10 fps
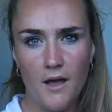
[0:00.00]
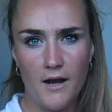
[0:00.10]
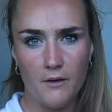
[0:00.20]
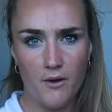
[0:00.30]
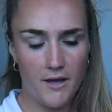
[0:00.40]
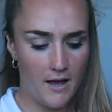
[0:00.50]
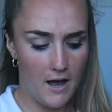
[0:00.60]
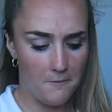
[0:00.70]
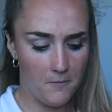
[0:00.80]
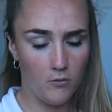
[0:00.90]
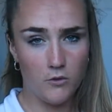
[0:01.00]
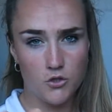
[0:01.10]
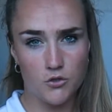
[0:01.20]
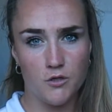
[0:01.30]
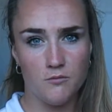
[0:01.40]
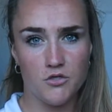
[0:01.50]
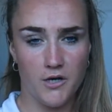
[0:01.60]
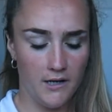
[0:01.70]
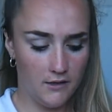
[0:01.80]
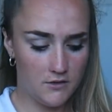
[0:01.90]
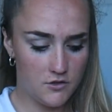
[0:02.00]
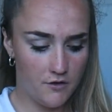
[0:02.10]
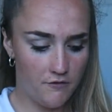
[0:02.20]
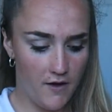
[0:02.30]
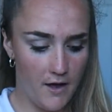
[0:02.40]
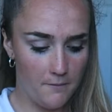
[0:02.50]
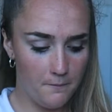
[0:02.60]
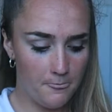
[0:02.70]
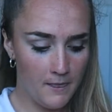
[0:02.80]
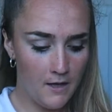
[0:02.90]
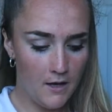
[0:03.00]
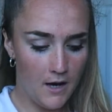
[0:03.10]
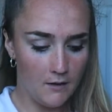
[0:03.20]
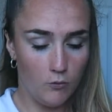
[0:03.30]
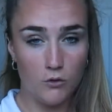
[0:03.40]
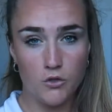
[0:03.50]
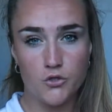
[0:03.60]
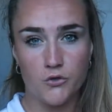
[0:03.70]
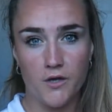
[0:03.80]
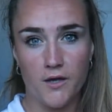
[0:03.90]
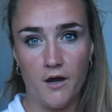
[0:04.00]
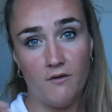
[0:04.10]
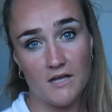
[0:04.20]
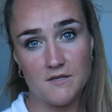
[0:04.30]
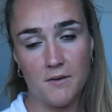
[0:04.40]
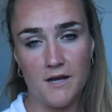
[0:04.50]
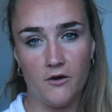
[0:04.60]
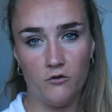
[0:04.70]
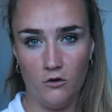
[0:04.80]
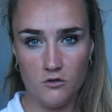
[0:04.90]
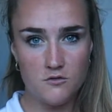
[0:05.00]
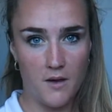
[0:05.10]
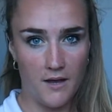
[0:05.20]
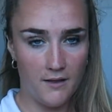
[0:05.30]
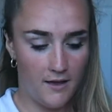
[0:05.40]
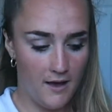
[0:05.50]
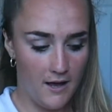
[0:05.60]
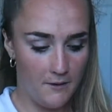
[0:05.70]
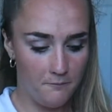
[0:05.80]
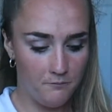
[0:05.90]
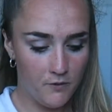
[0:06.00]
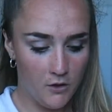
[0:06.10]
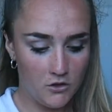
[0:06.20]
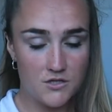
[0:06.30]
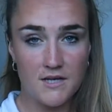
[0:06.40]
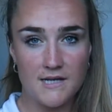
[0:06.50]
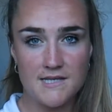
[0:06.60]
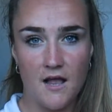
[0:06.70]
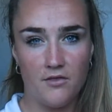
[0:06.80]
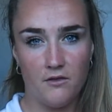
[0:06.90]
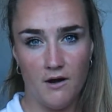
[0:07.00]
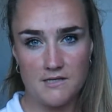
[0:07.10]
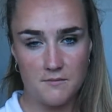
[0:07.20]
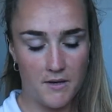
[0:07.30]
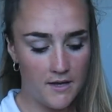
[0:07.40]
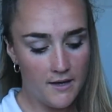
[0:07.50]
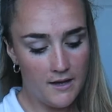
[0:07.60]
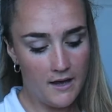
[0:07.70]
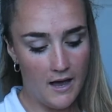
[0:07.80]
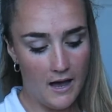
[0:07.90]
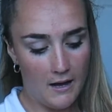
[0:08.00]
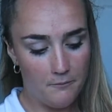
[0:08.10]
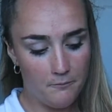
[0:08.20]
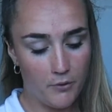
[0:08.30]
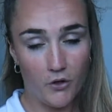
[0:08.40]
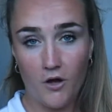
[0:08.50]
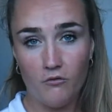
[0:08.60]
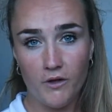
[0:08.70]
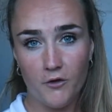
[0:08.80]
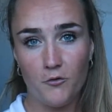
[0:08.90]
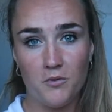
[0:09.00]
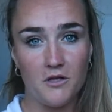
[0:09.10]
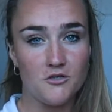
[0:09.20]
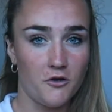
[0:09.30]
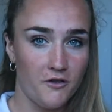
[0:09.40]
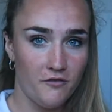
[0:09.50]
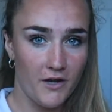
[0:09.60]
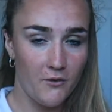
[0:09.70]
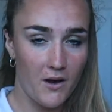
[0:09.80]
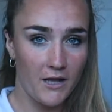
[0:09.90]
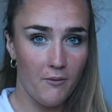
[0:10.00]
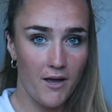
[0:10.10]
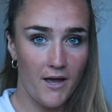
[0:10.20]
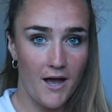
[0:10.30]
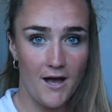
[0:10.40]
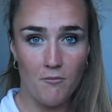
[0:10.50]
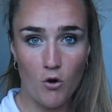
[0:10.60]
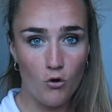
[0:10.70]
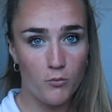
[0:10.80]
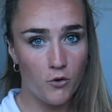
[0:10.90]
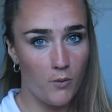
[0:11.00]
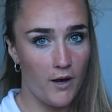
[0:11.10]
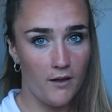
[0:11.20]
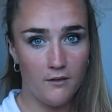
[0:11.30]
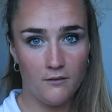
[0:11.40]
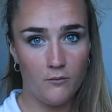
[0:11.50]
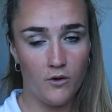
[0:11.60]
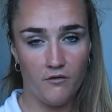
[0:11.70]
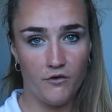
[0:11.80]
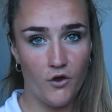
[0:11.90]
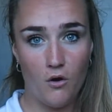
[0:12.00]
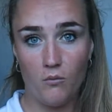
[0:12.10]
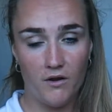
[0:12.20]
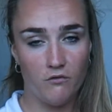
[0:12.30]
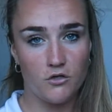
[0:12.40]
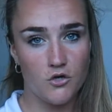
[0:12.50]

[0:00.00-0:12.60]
anyway, I'm going to show you my training and stuff. I'm going to show you a recipe later on as well, just a nice healthy recipe. But I really hope you enjoy the video anyway. I hope you're well wherever you are and whatever your